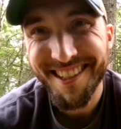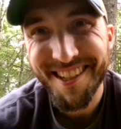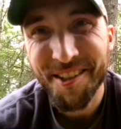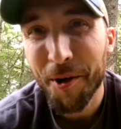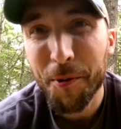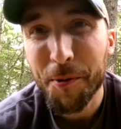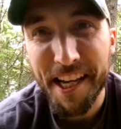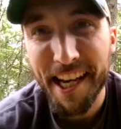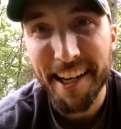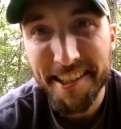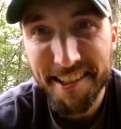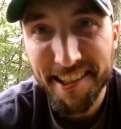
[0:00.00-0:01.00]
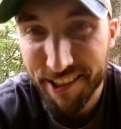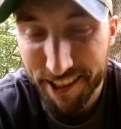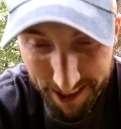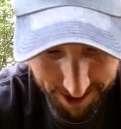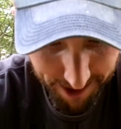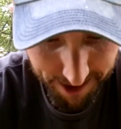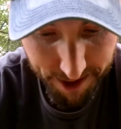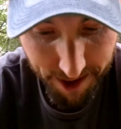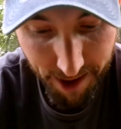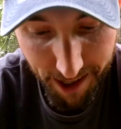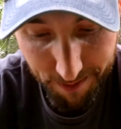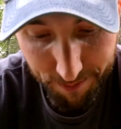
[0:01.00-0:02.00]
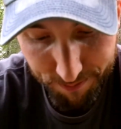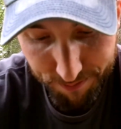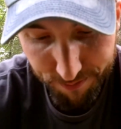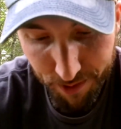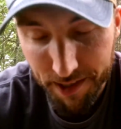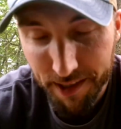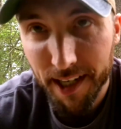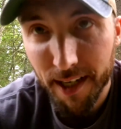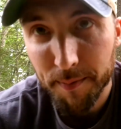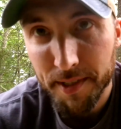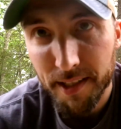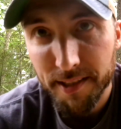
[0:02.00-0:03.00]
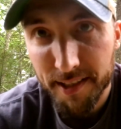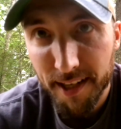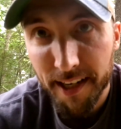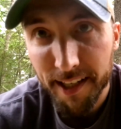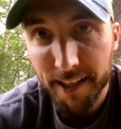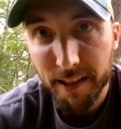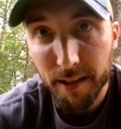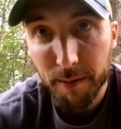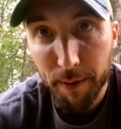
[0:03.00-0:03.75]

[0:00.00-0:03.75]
don't guess your distance, all right? When it comes to your sighting in your